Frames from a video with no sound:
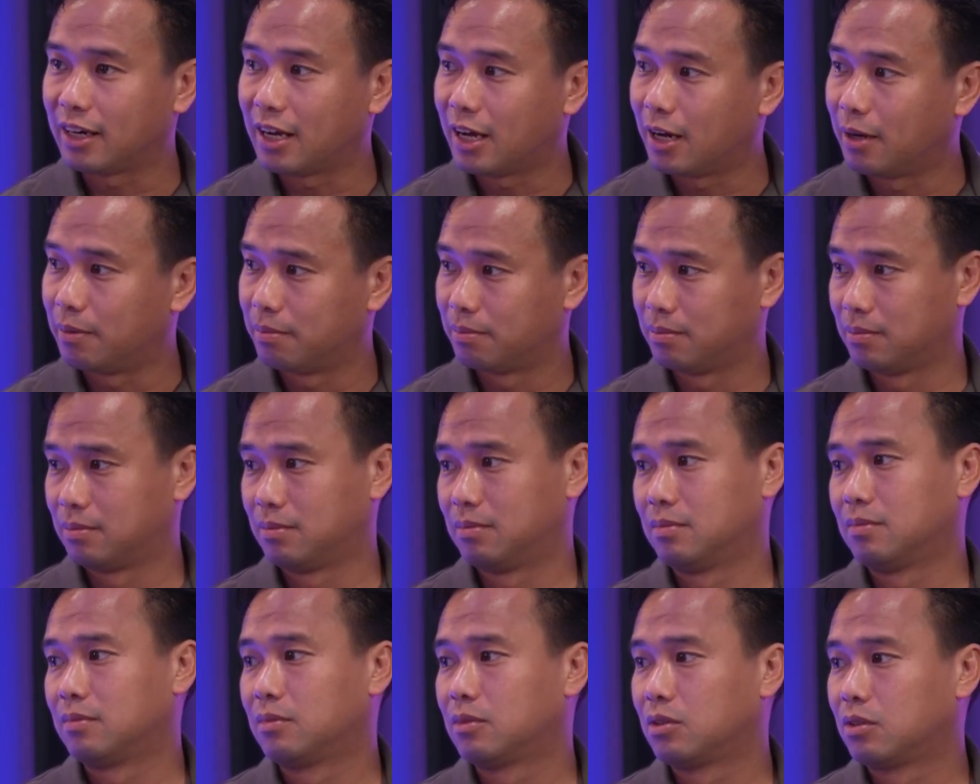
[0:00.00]
up
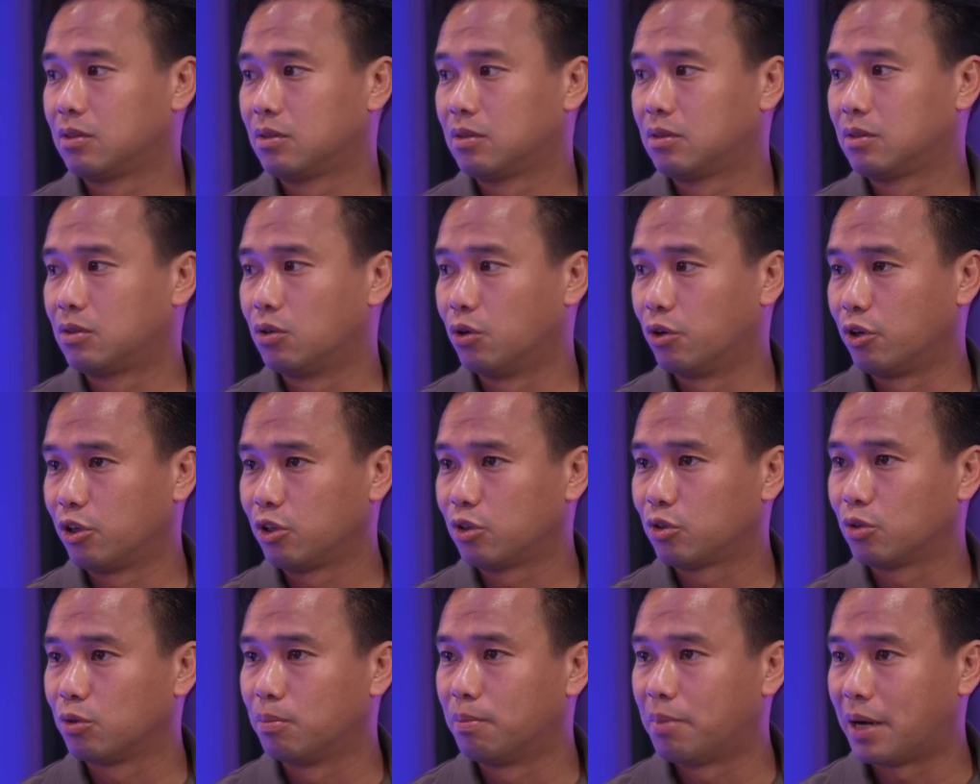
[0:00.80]

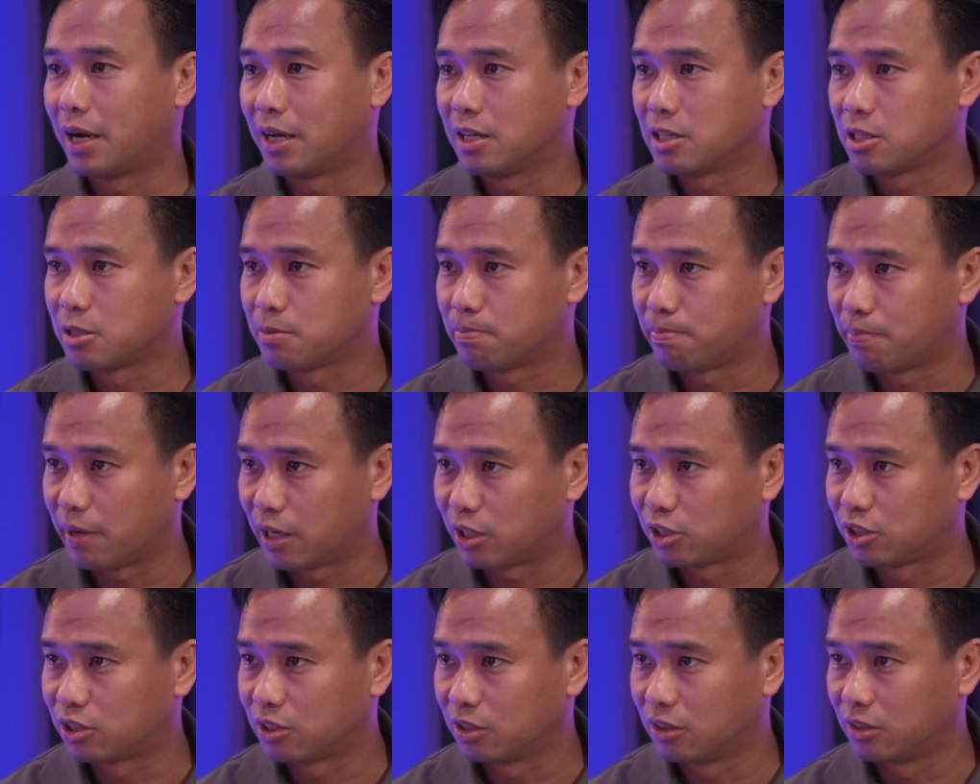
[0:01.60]
going to buy
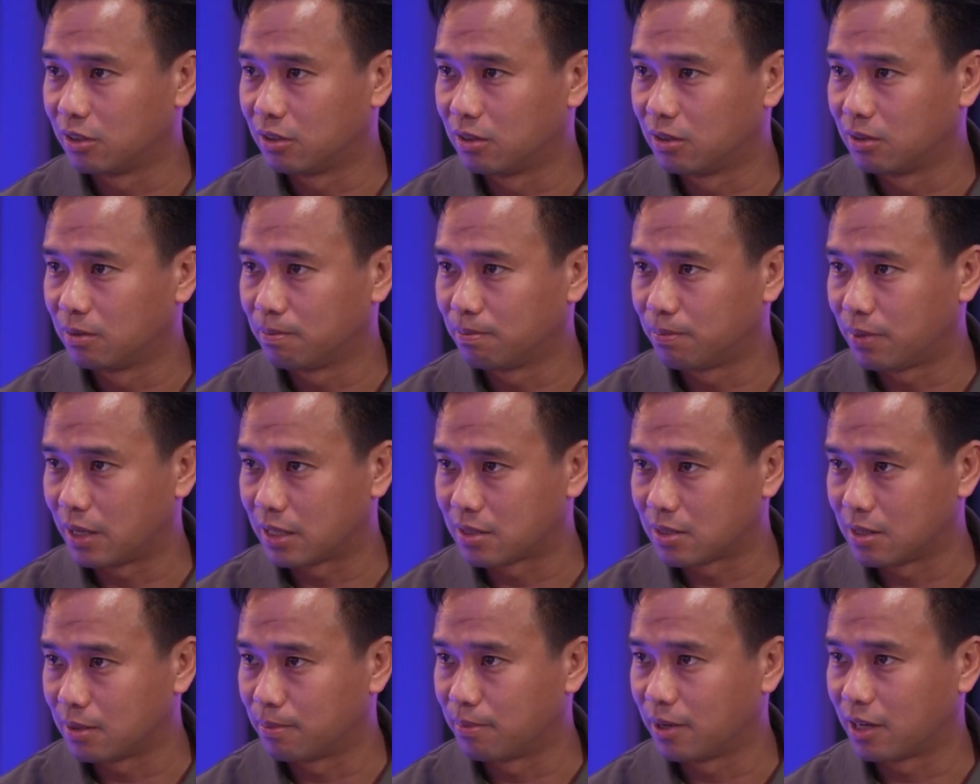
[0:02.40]
special
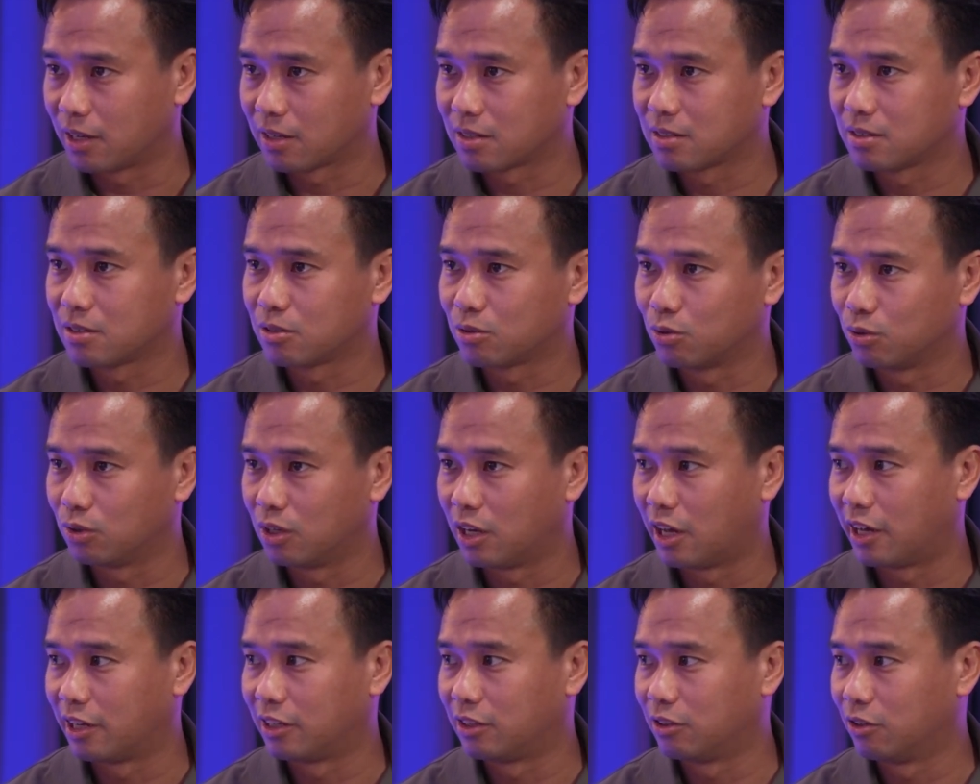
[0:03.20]
plastic bags to
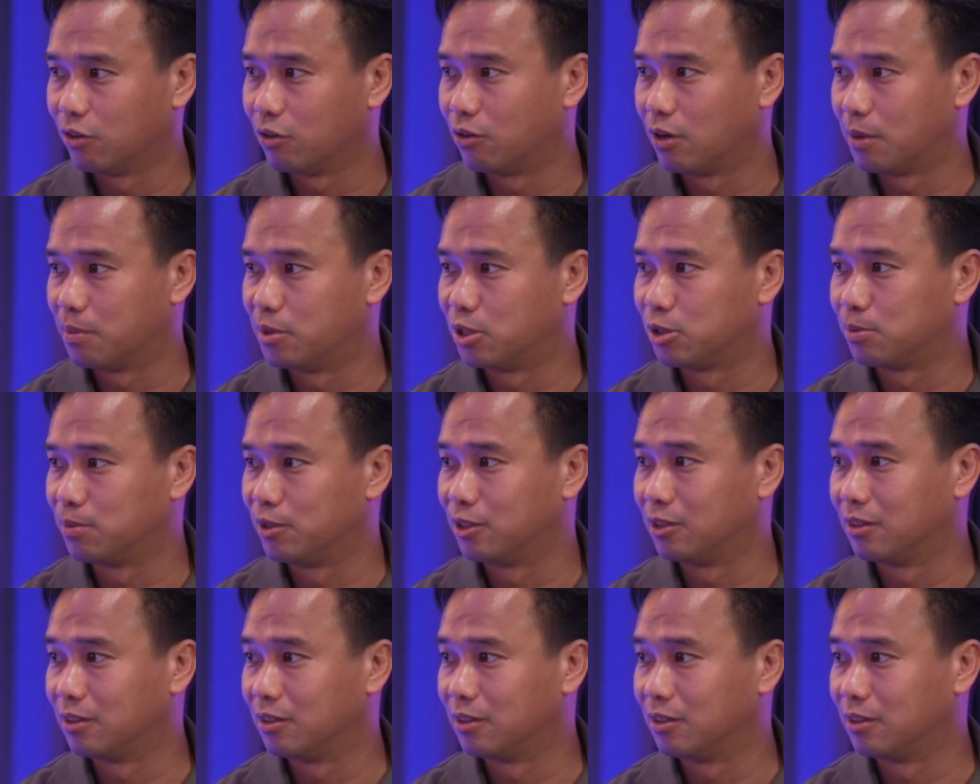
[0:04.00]
line your rubbish bin?